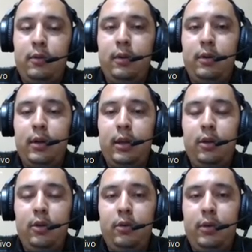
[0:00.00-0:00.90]
we
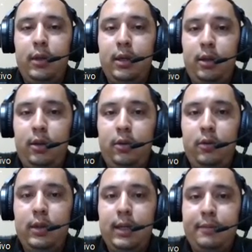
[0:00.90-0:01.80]
already know
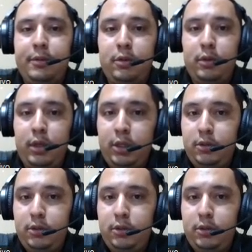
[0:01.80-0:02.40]
that you have some